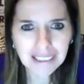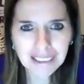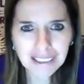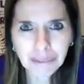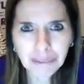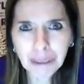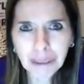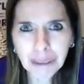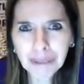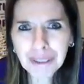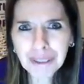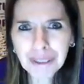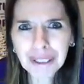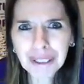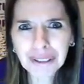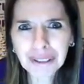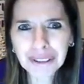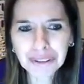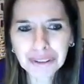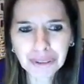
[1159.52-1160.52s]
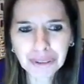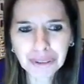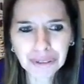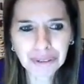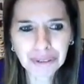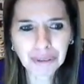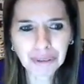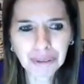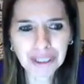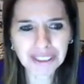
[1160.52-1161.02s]
What do we notice? What do we
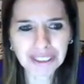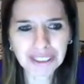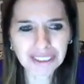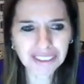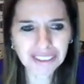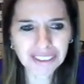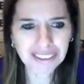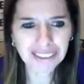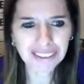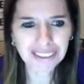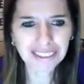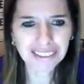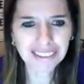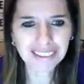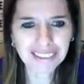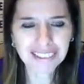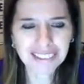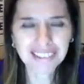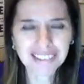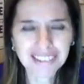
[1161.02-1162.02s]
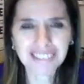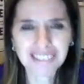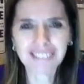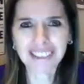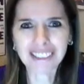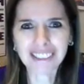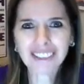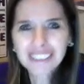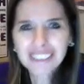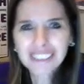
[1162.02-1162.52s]
wonder? We
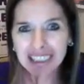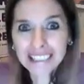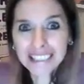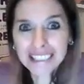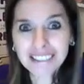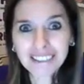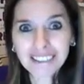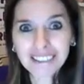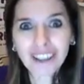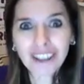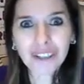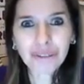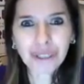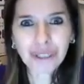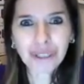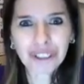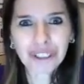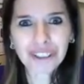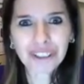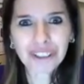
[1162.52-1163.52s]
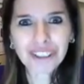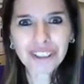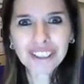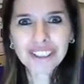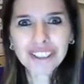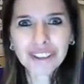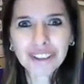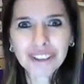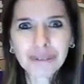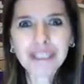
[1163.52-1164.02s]
notice that's a long word,
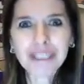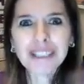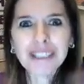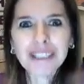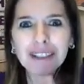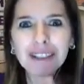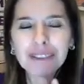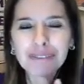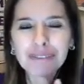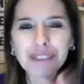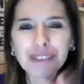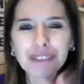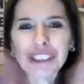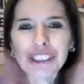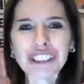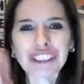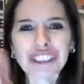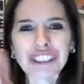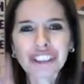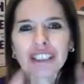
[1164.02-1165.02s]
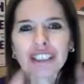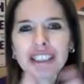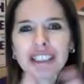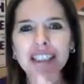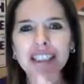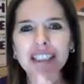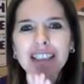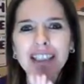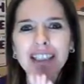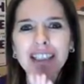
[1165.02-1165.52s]
so we know if we just chunk
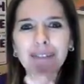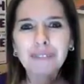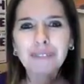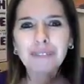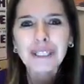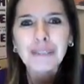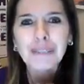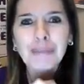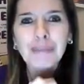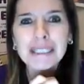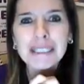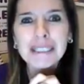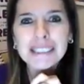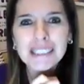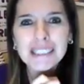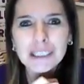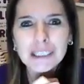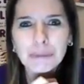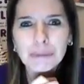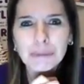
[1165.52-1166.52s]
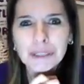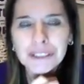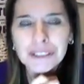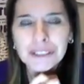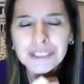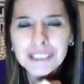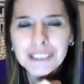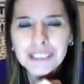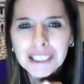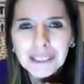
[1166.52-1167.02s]
it and read it by
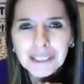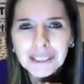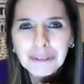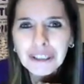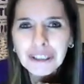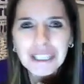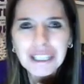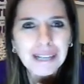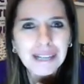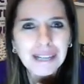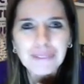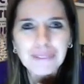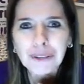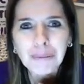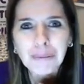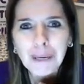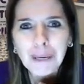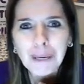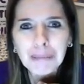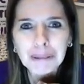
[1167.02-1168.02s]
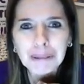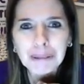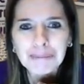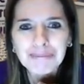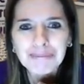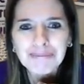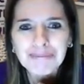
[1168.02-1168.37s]
syllables, we're going to have no problem.